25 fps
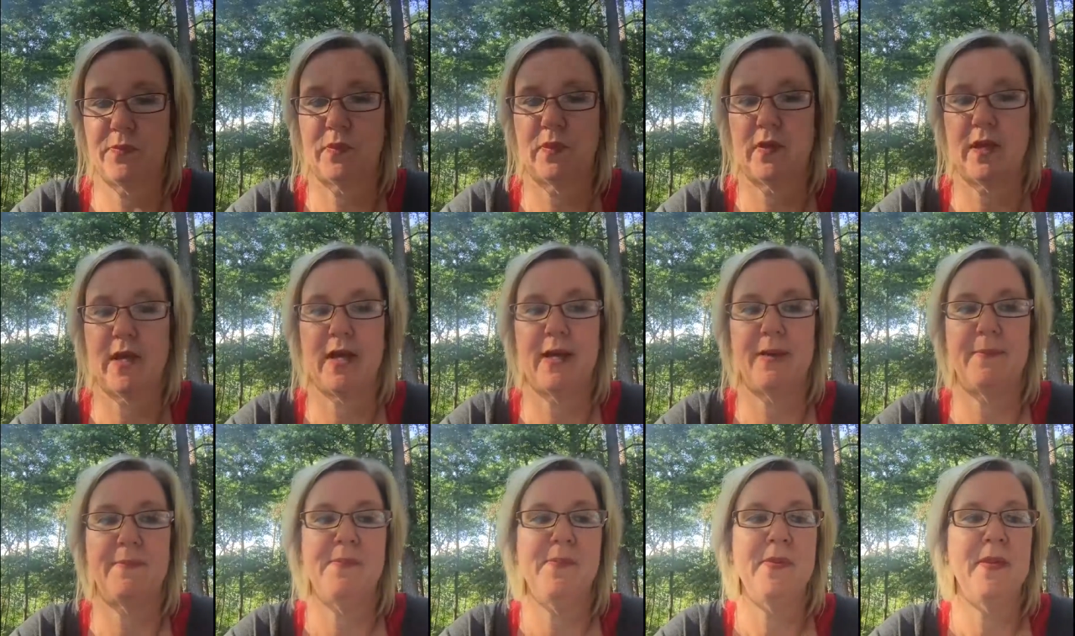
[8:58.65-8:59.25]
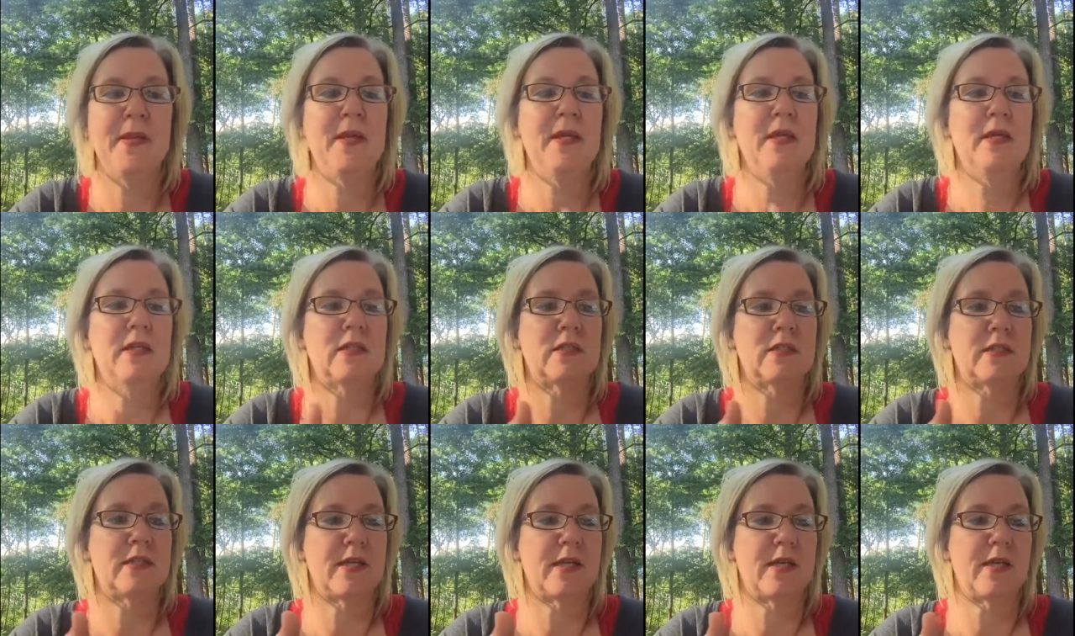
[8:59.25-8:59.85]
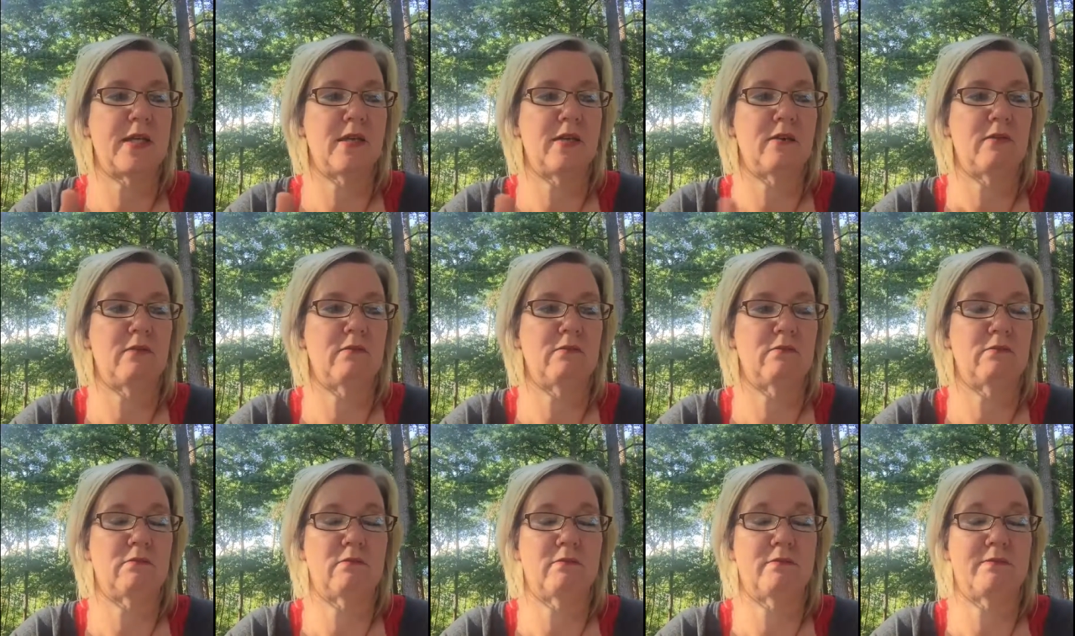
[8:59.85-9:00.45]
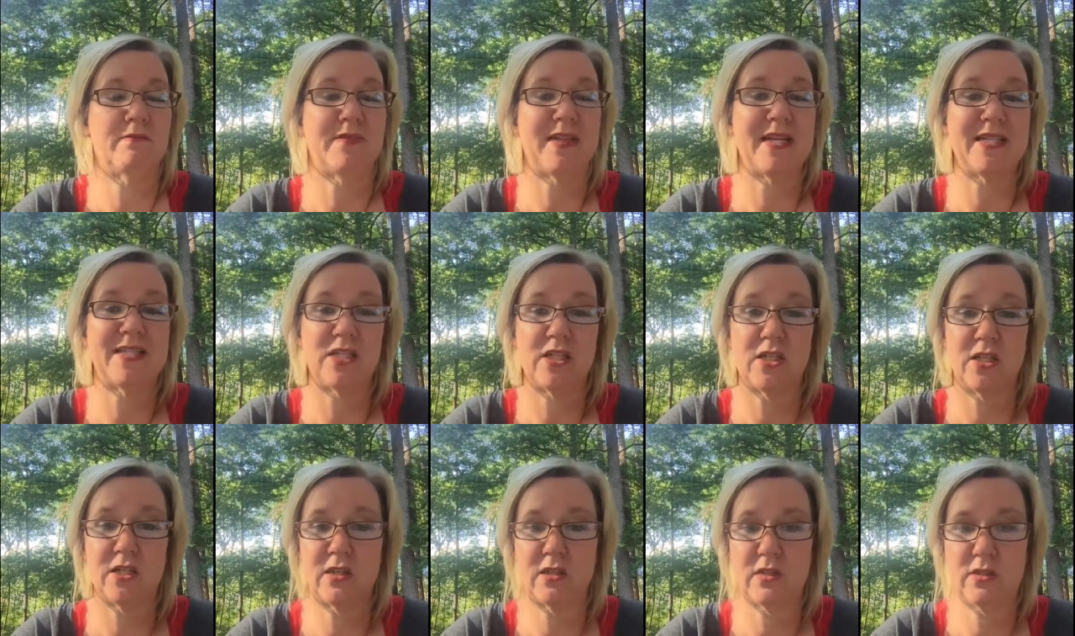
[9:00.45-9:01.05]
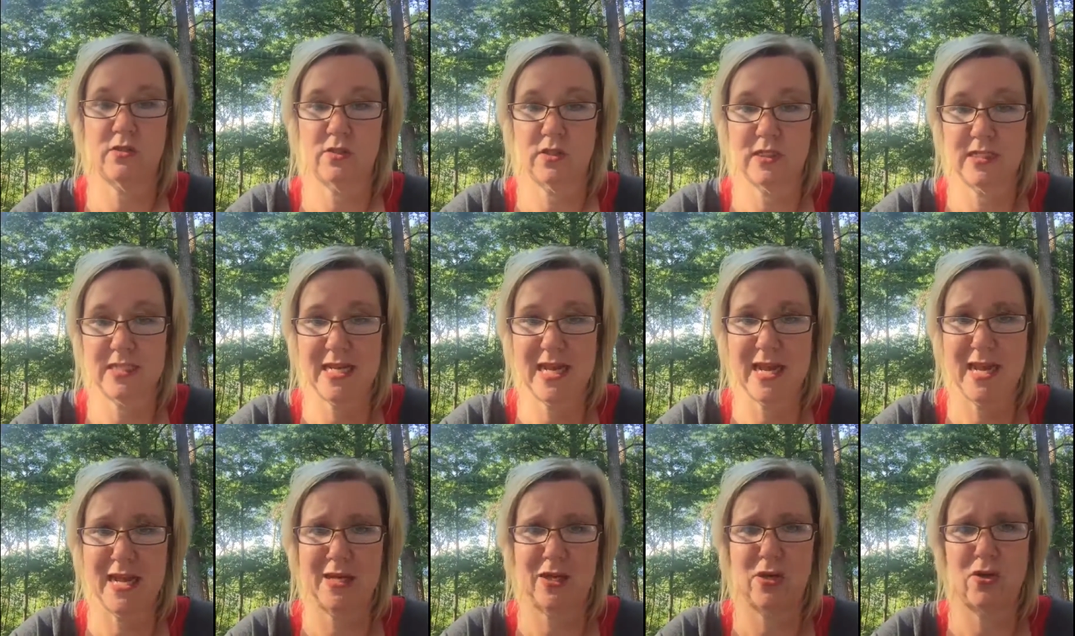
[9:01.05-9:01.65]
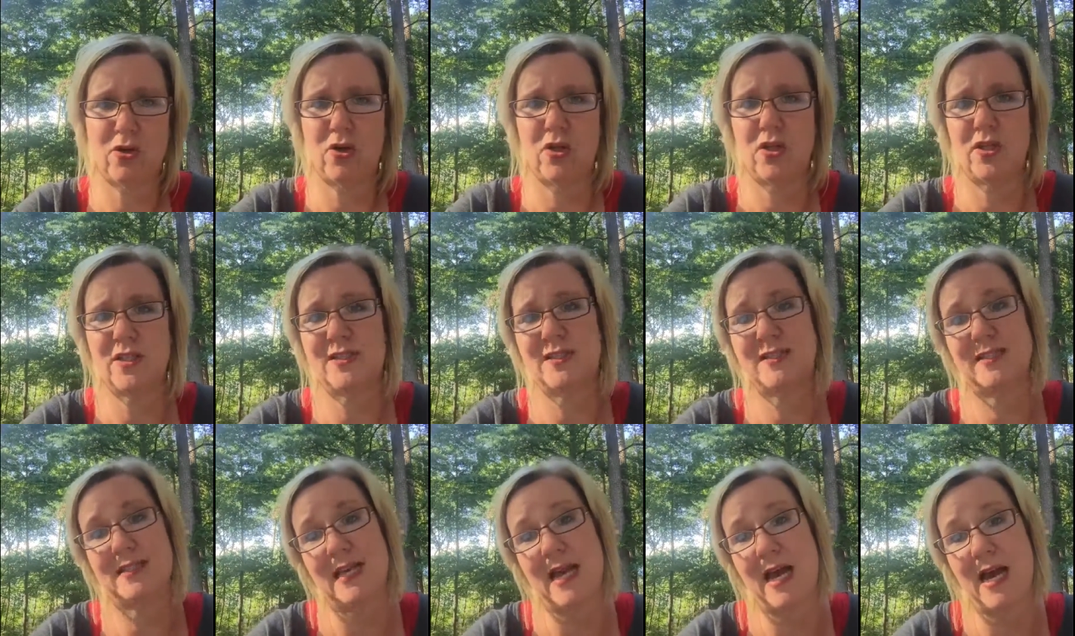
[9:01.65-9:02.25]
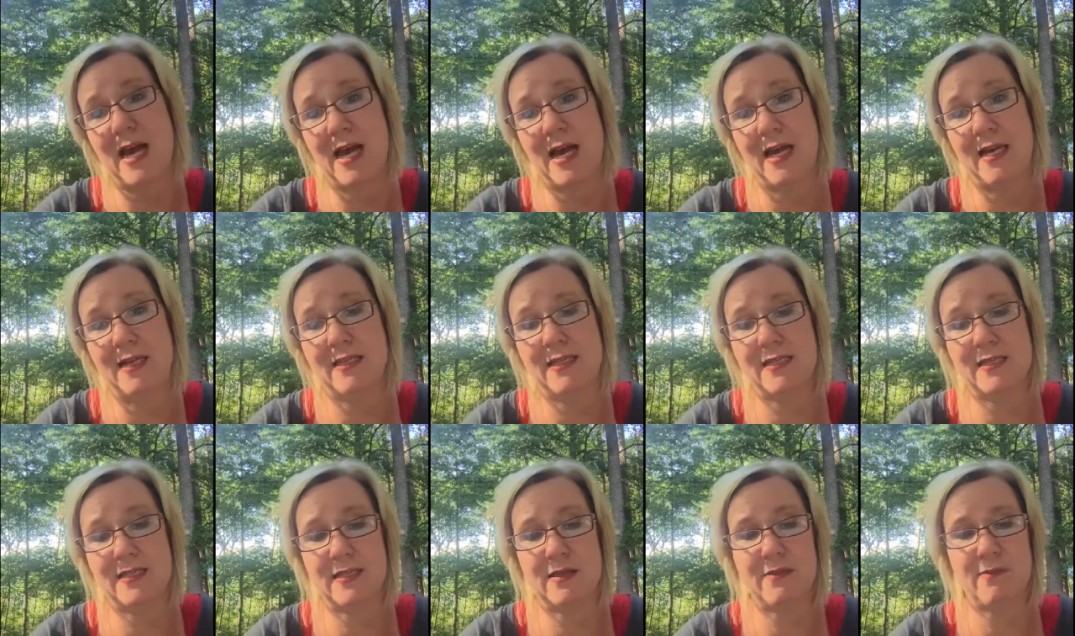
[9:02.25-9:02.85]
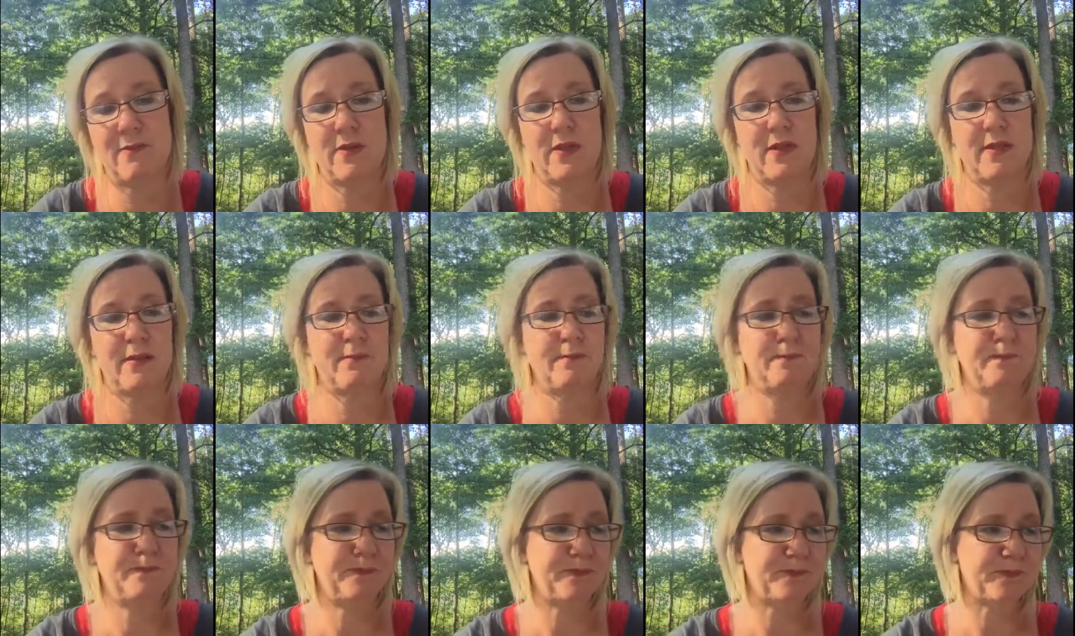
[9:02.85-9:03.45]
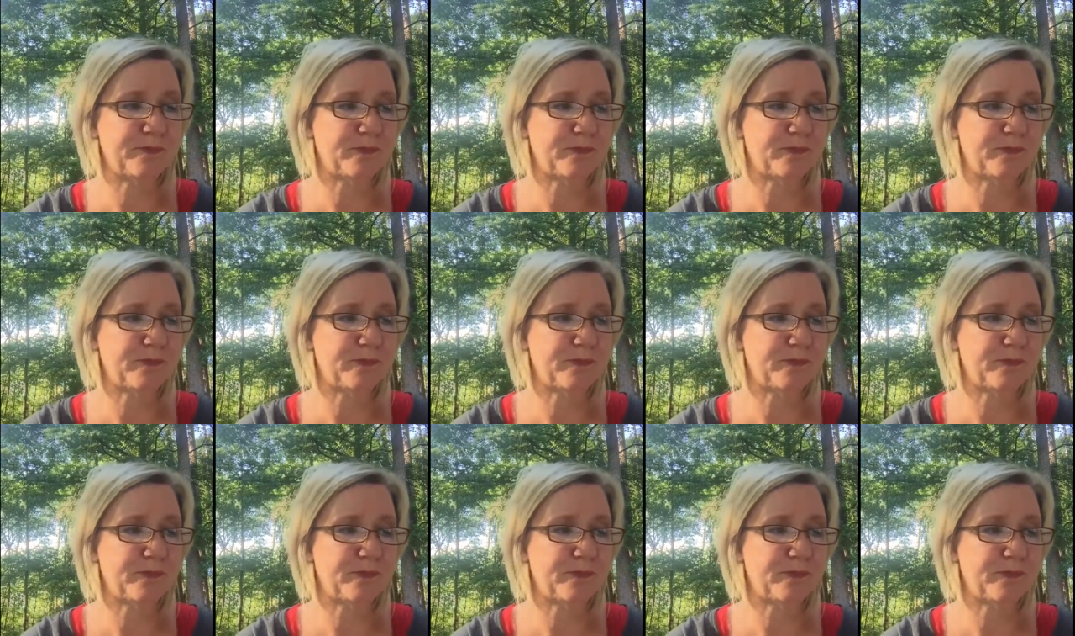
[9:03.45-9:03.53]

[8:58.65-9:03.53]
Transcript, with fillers: Okay, so that's a good little snack or a good side to something.